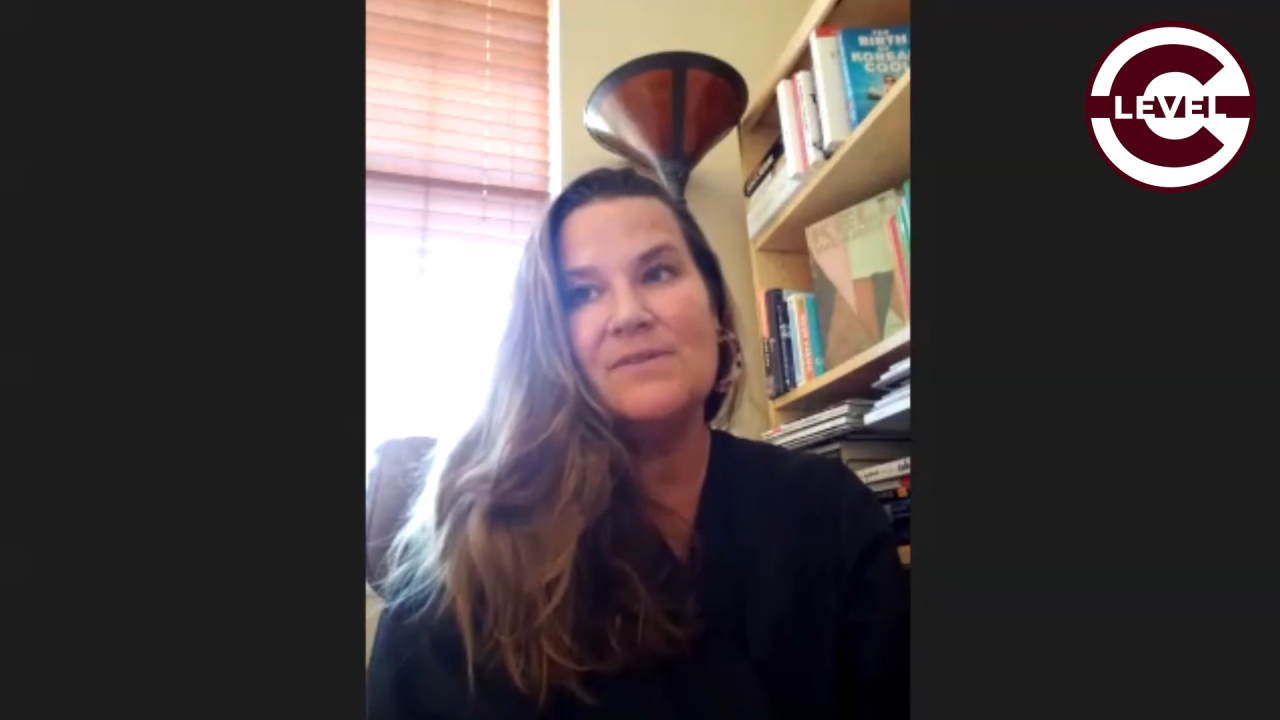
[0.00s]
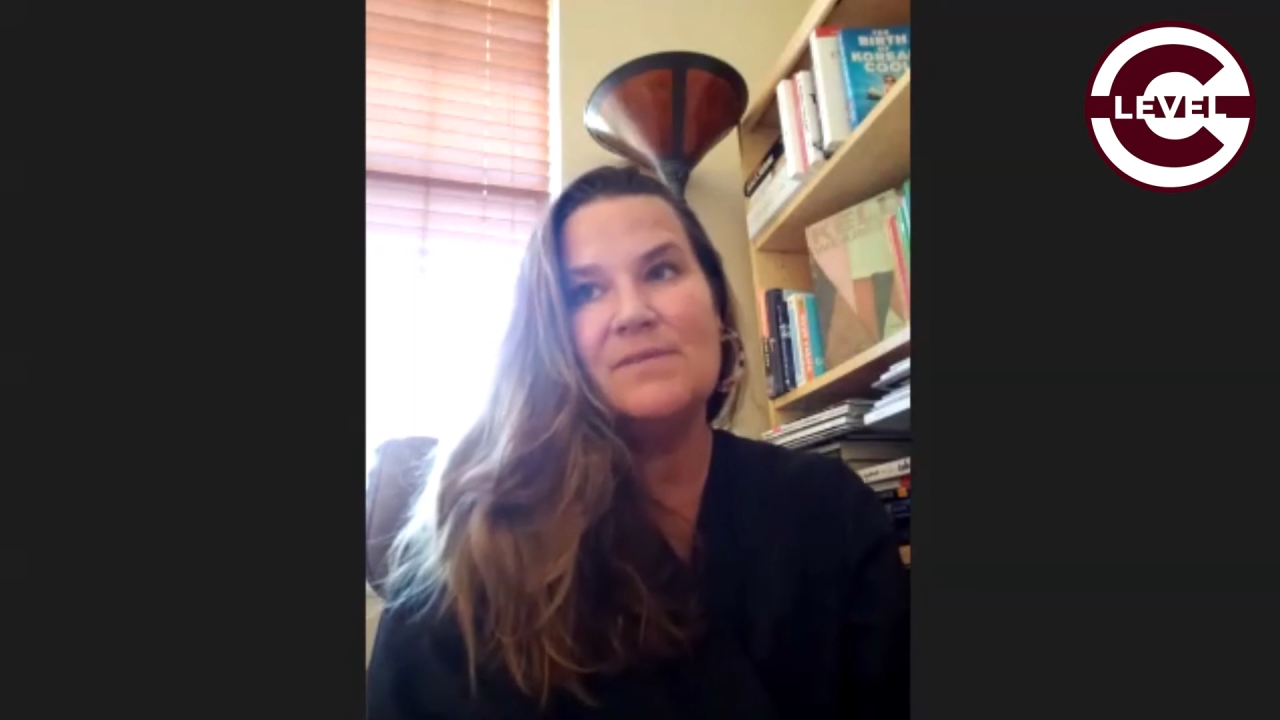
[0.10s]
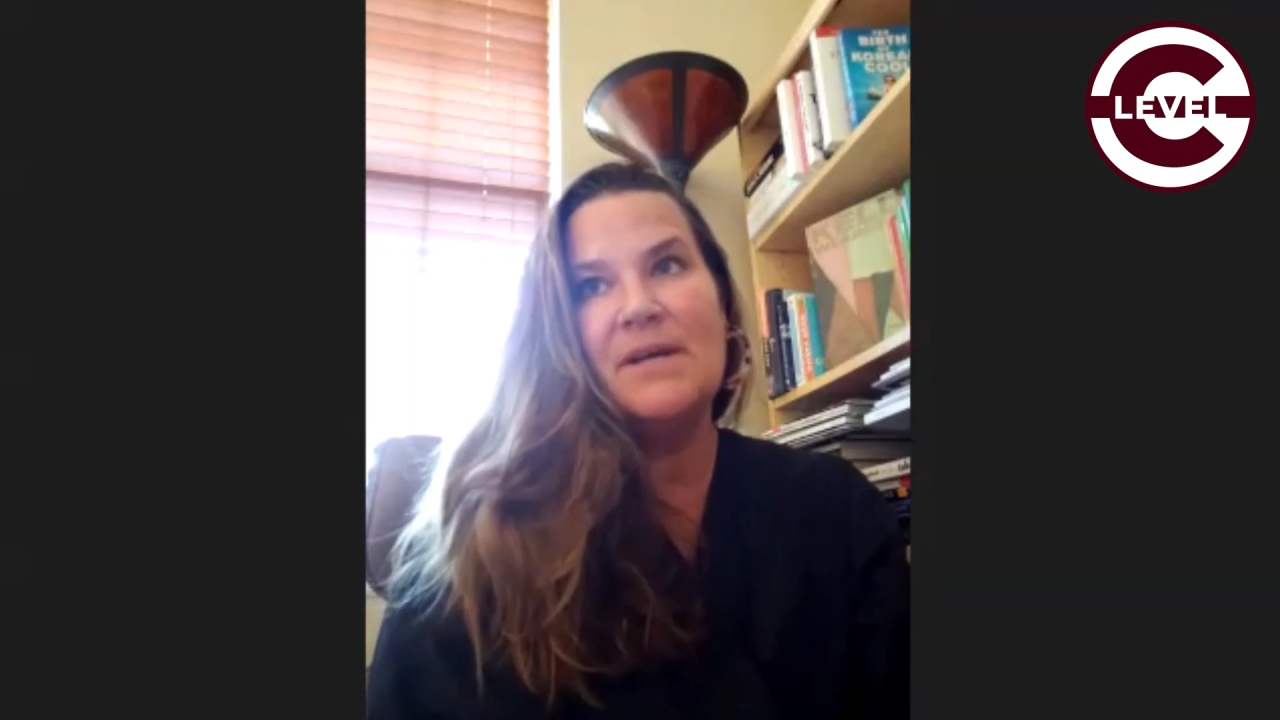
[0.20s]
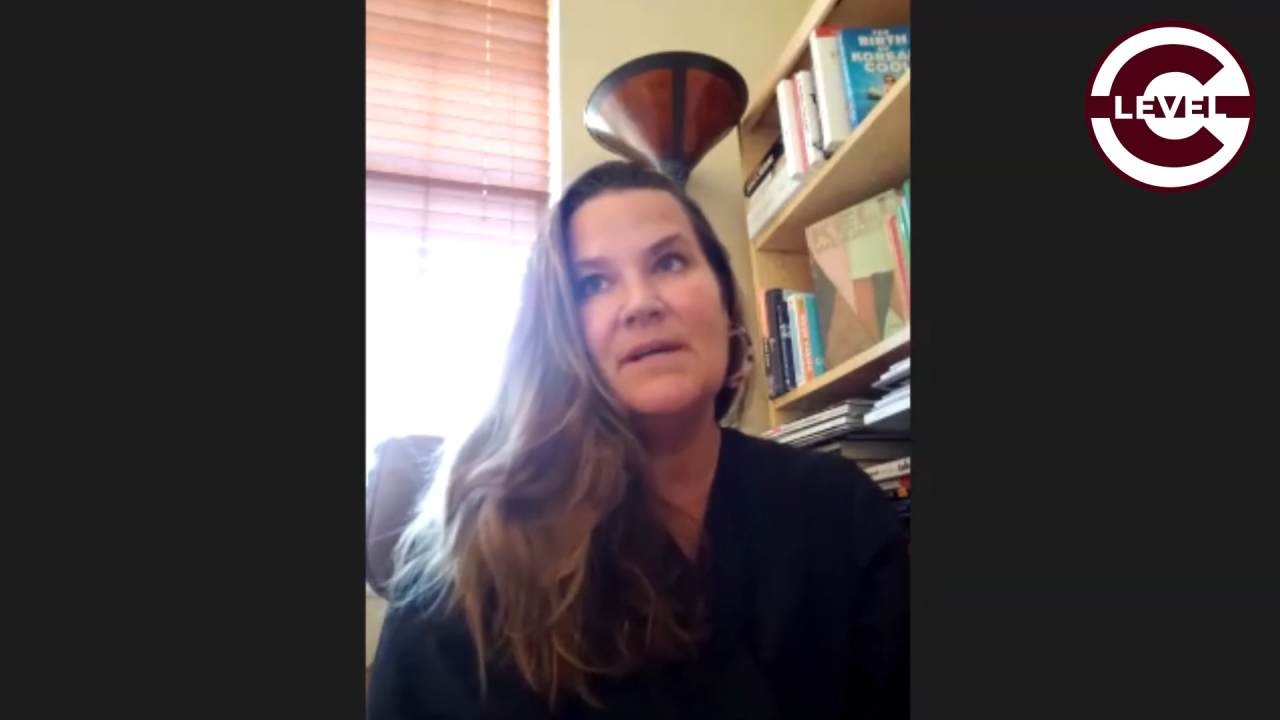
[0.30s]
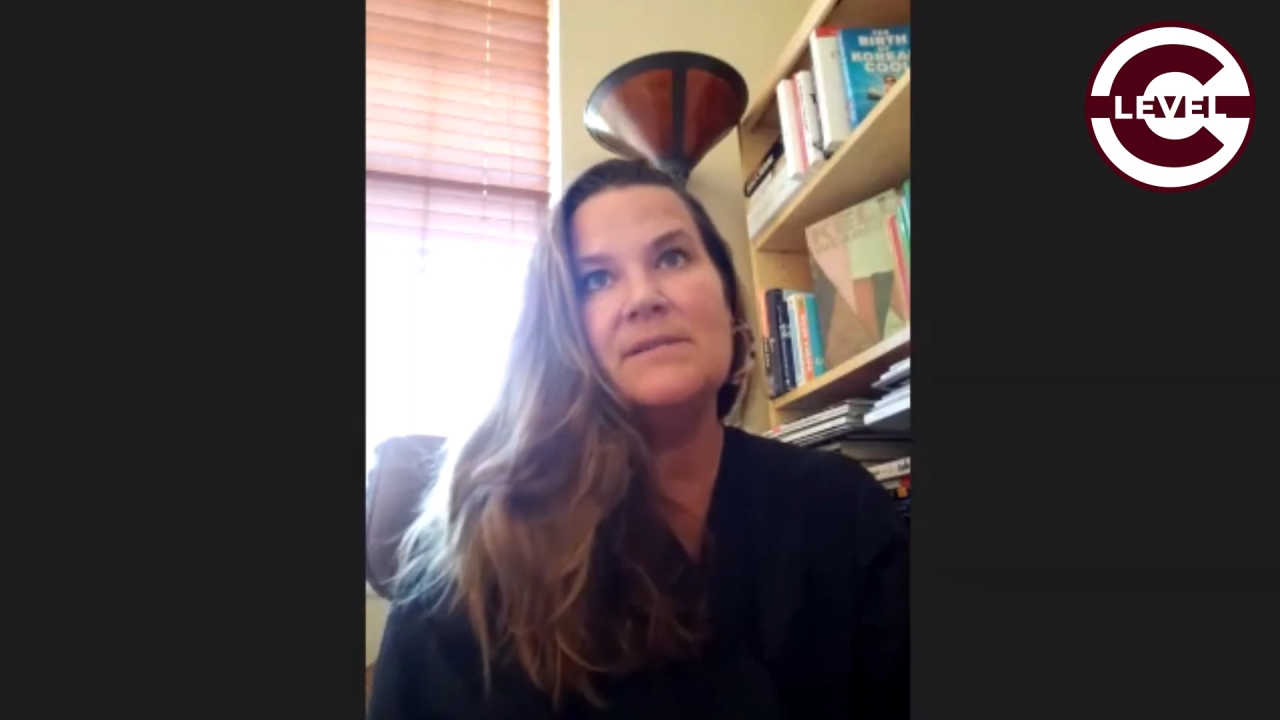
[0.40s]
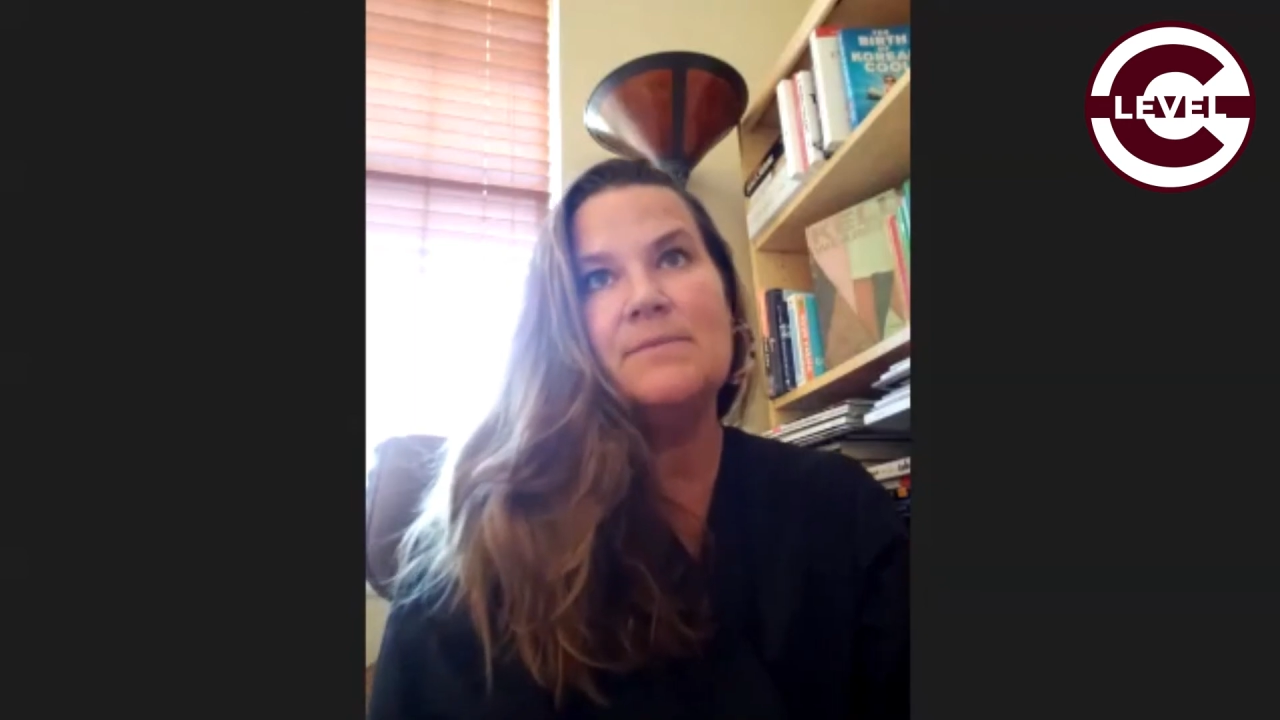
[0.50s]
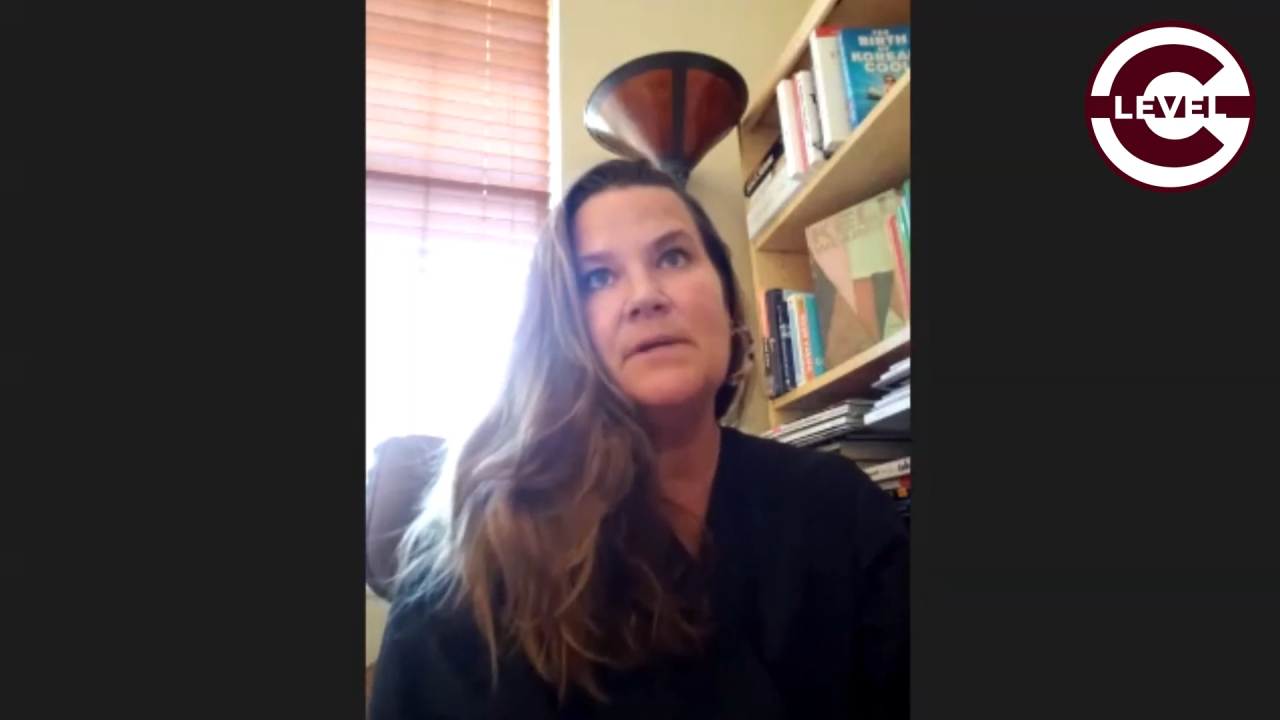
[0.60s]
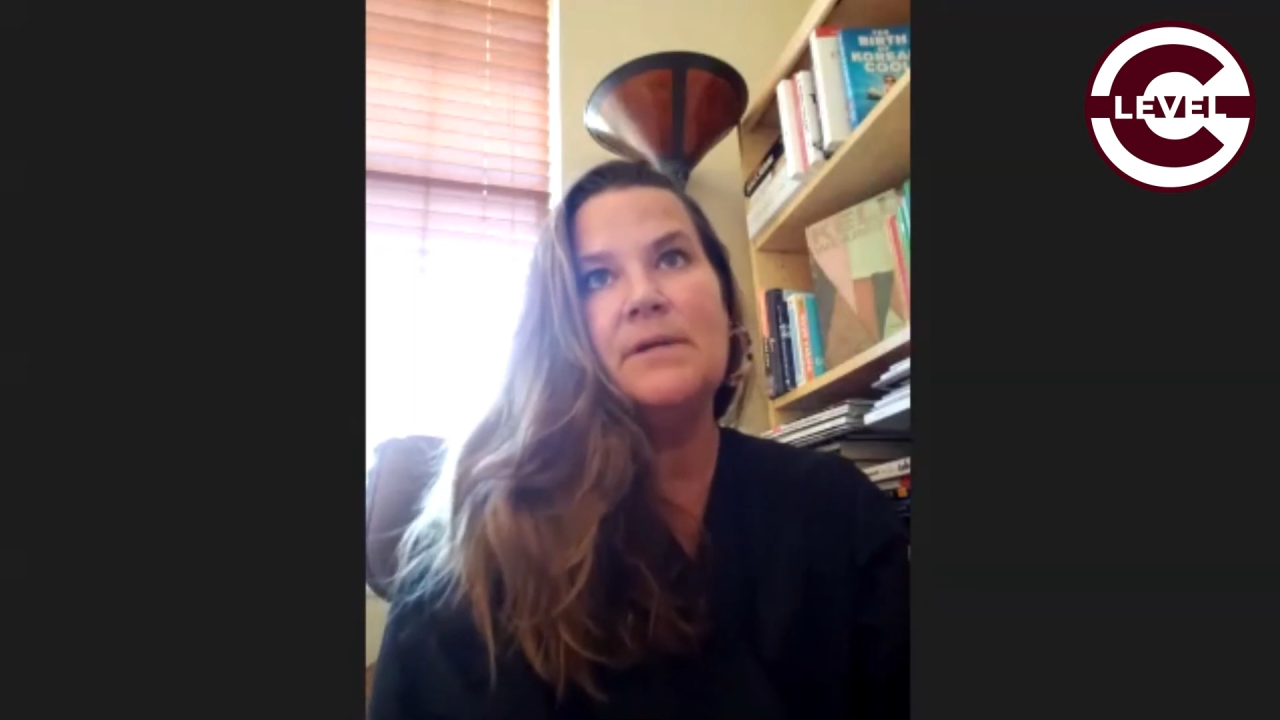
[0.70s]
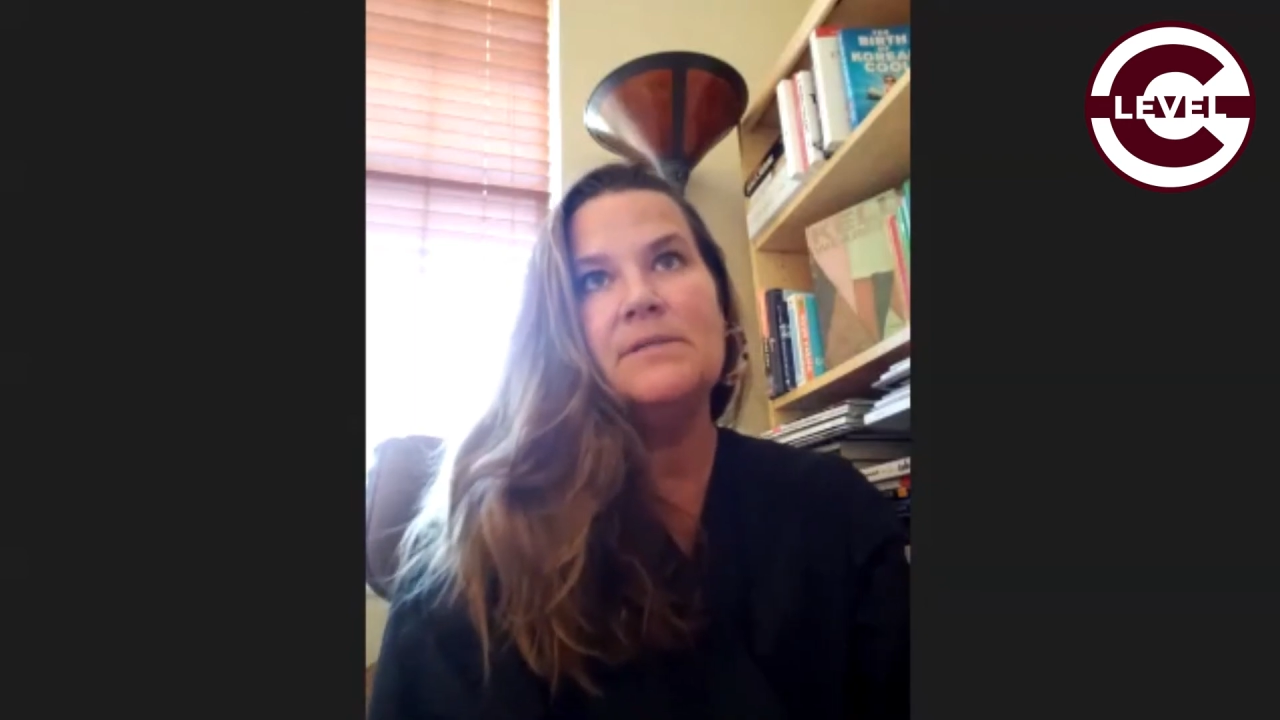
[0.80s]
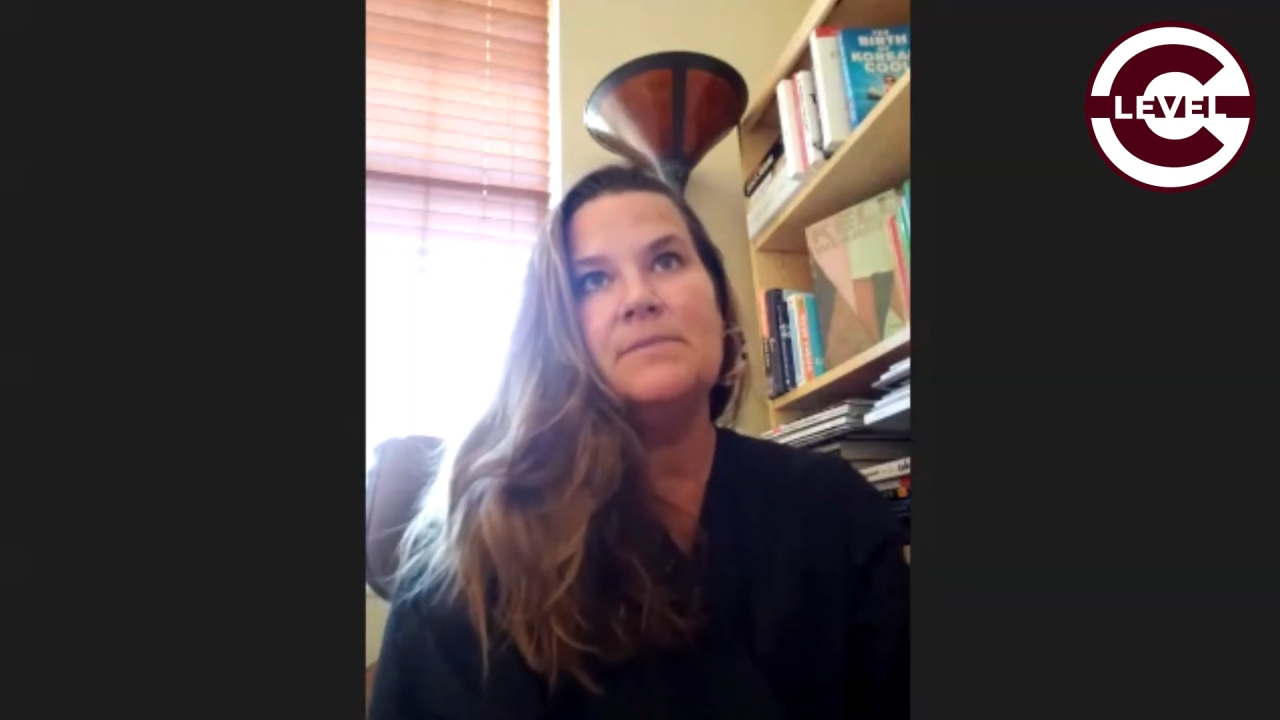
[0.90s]
was my
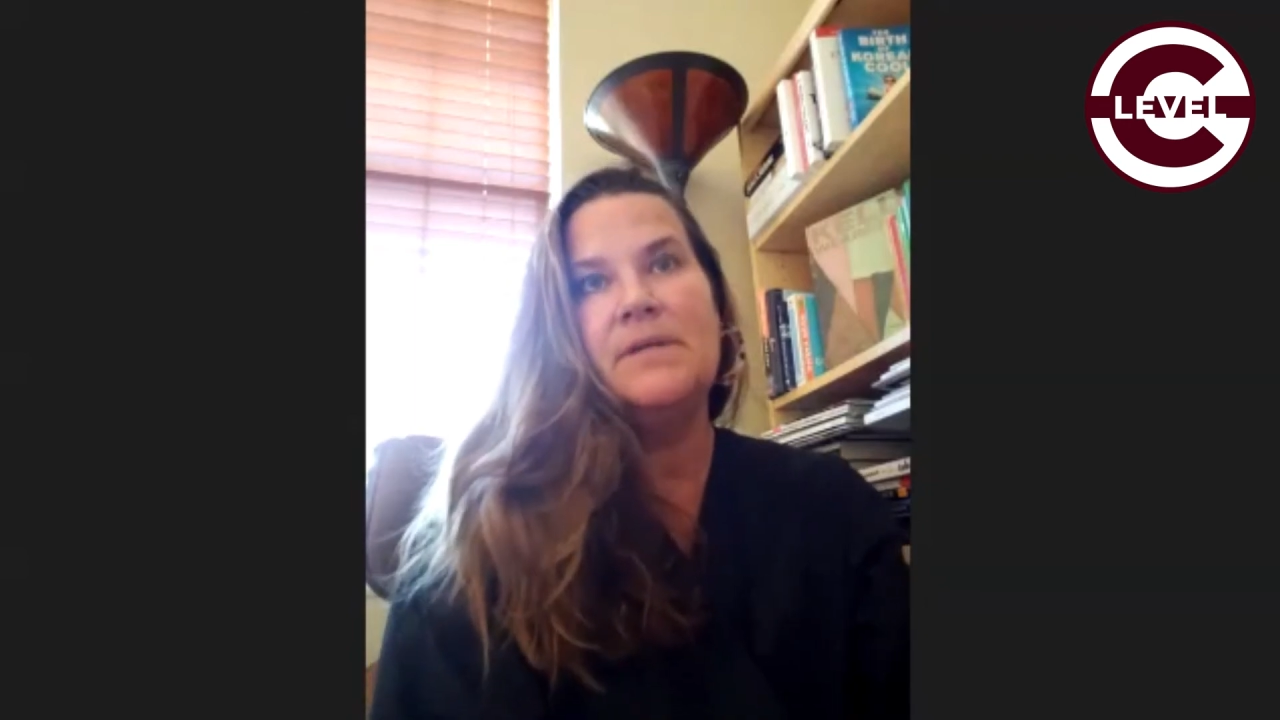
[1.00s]
experience.